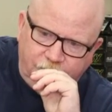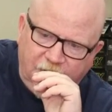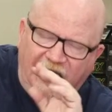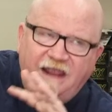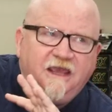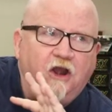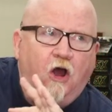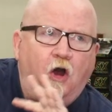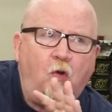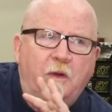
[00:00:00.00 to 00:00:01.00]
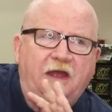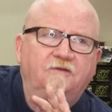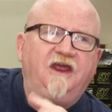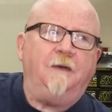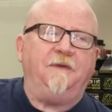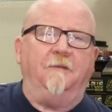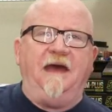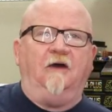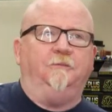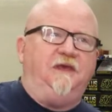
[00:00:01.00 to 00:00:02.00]
I get all wound up
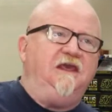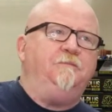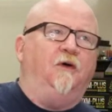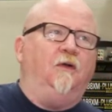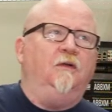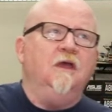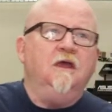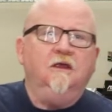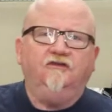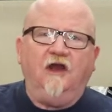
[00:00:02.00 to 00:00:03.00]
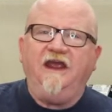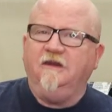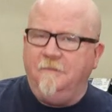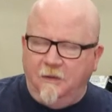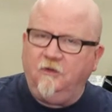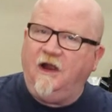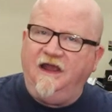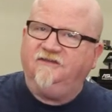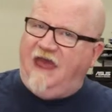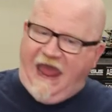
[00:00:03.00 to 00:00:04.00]
about people trying to
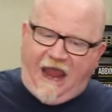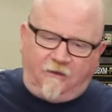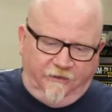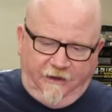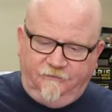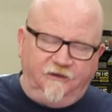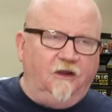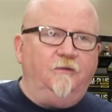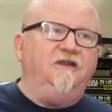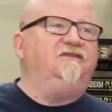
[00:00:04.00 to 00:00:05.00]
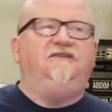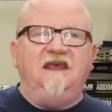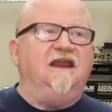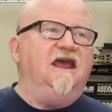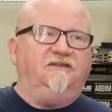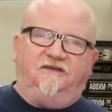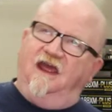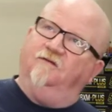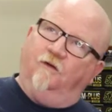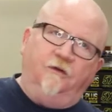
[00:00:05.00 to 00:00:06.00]
memorize acronyms. You know, what does DNS
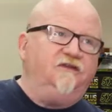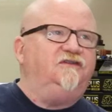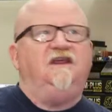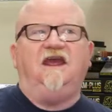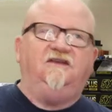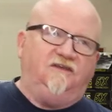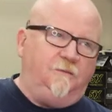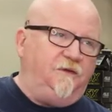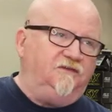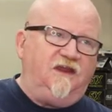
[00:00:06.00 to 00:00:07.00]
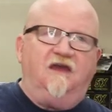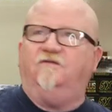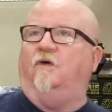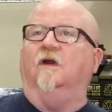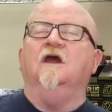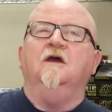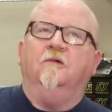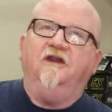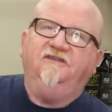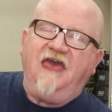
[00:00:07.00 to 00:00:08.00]
stand for? What does DHCP stand for?
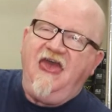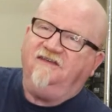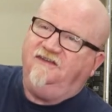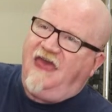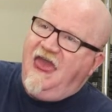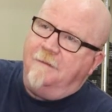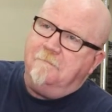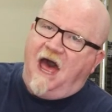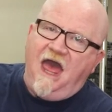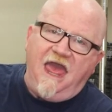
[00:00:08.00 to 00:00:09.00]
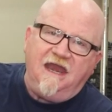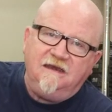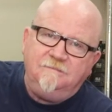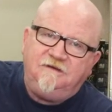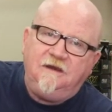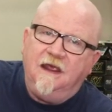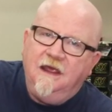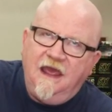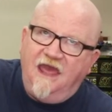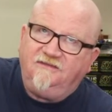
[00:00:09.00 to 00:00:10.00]
What does SMN,
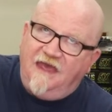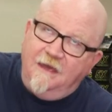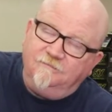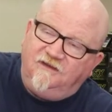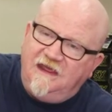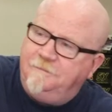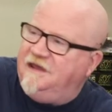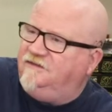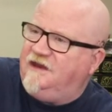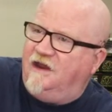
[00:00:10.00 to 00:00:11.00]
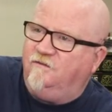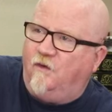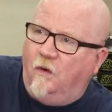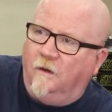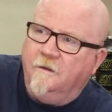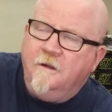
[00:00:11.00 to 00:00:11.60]
SMTP stand for?